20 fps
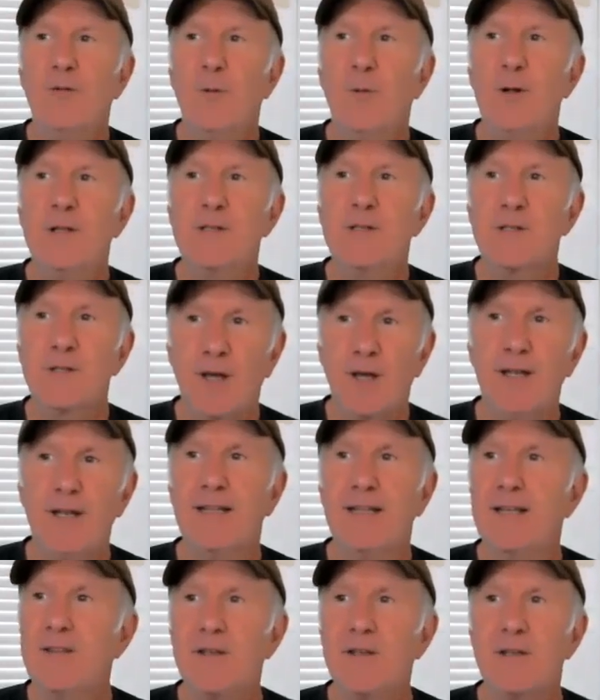when
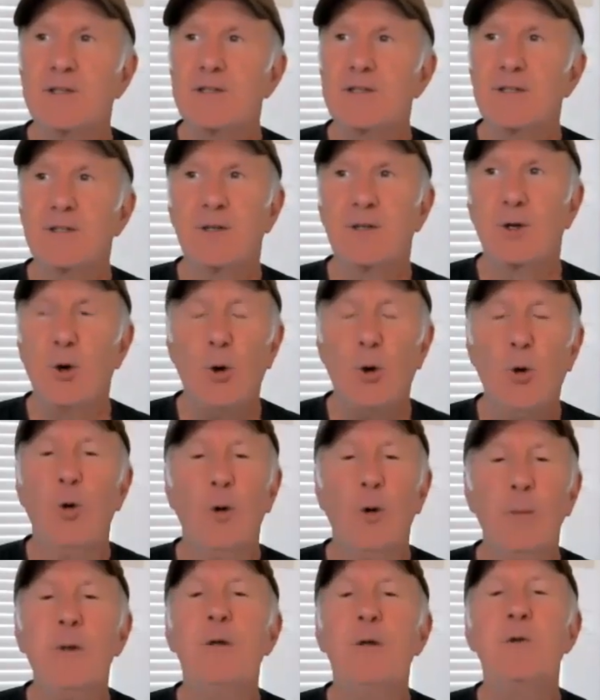suddenly the
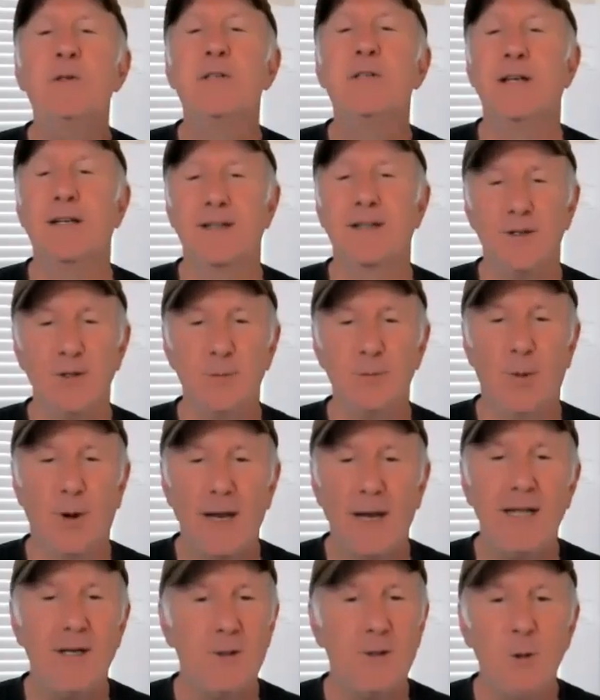cool music, the
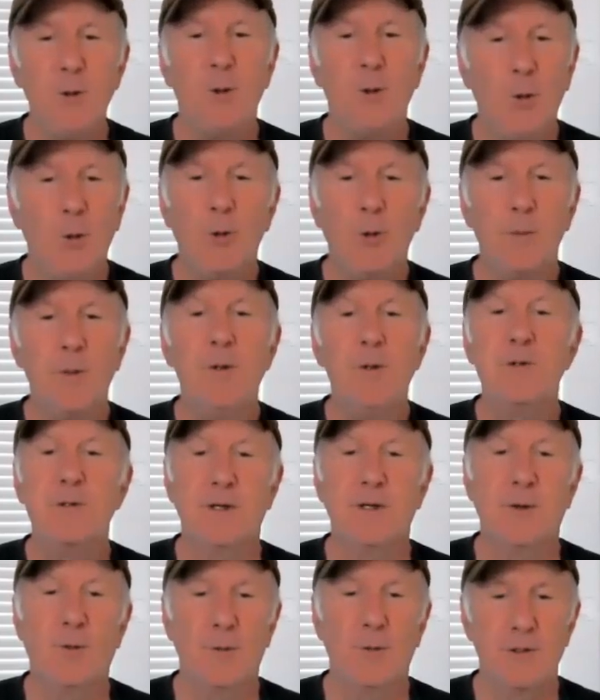brand new cool
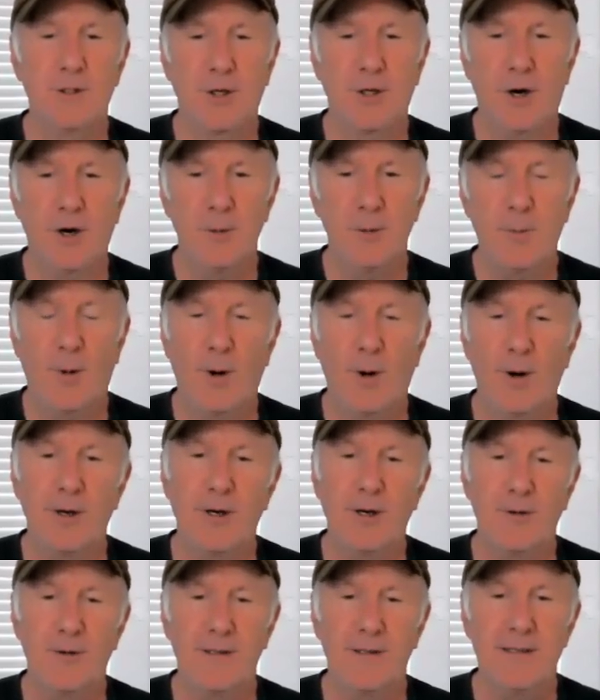music was Charlie
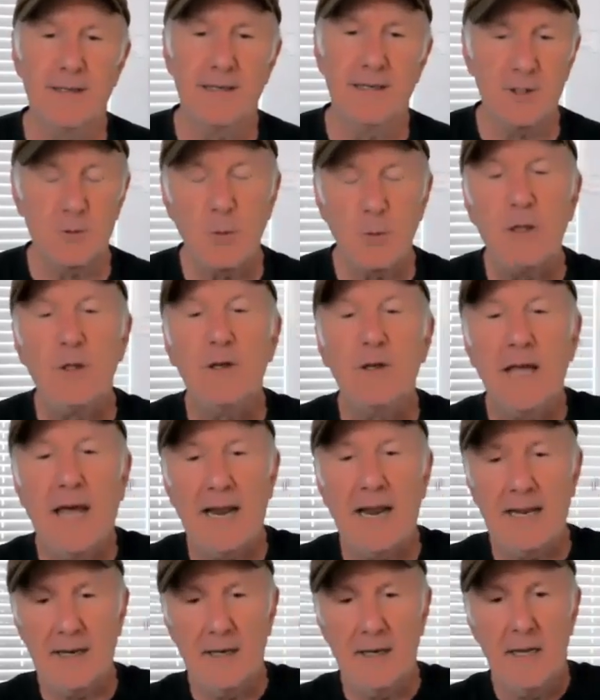Parker. And because we look
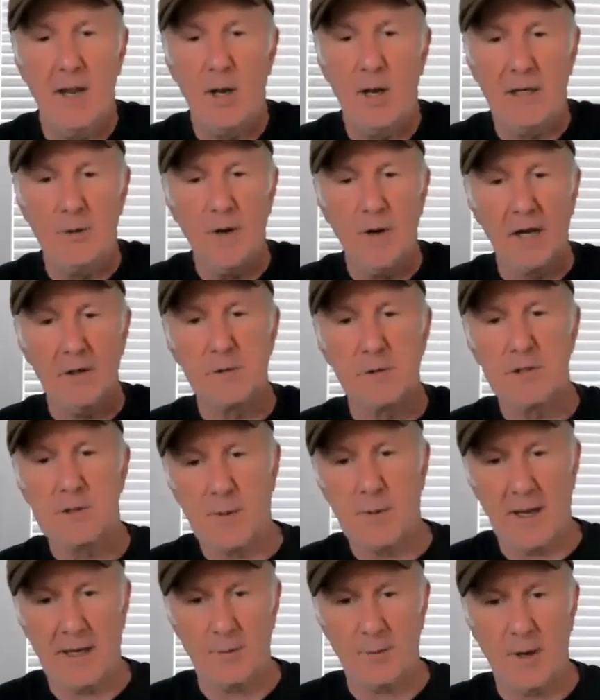at it in
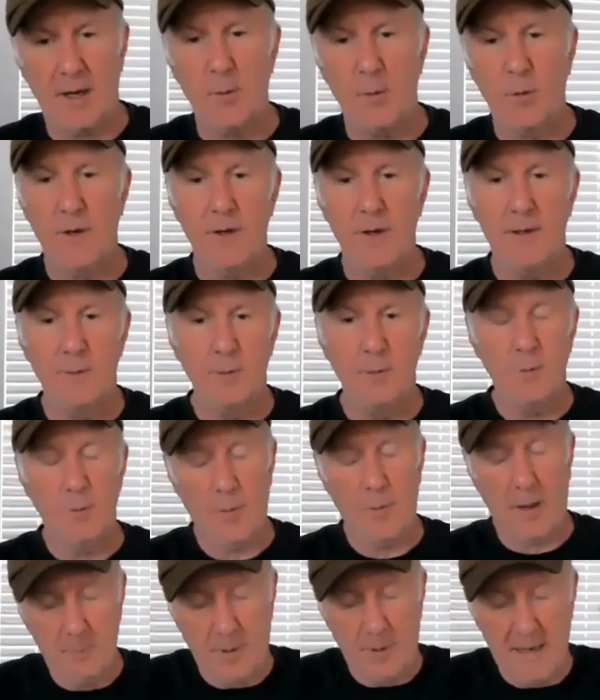retrospect, right? We're
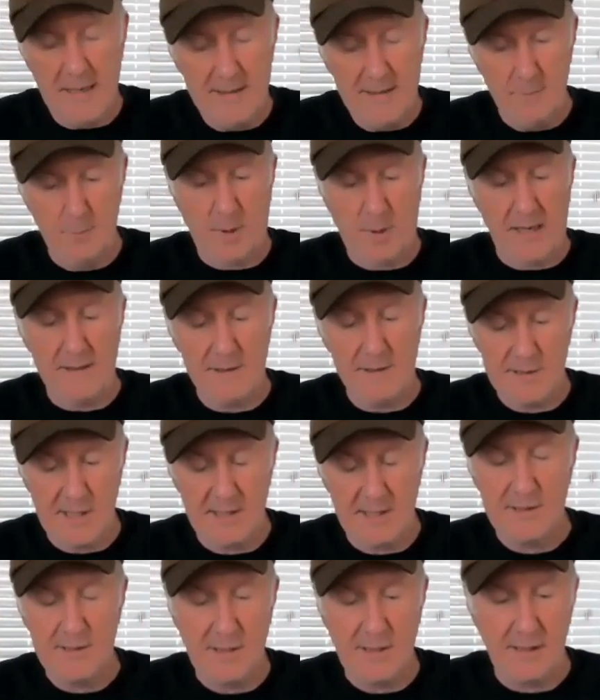by
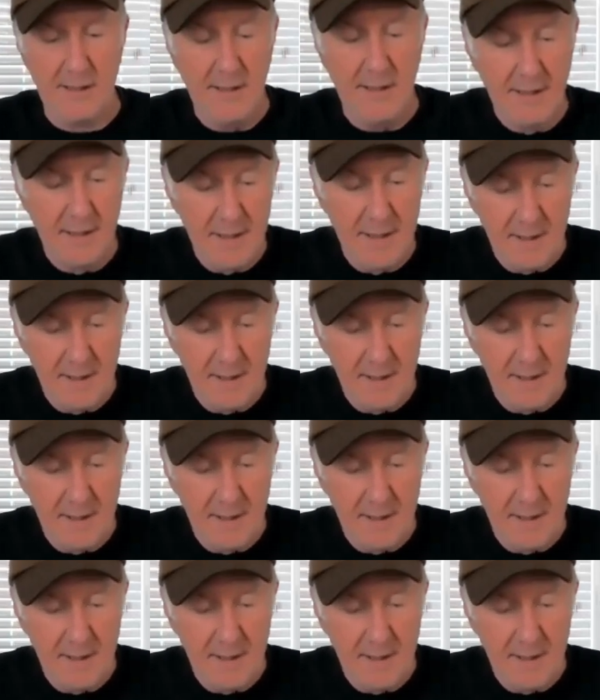necessity,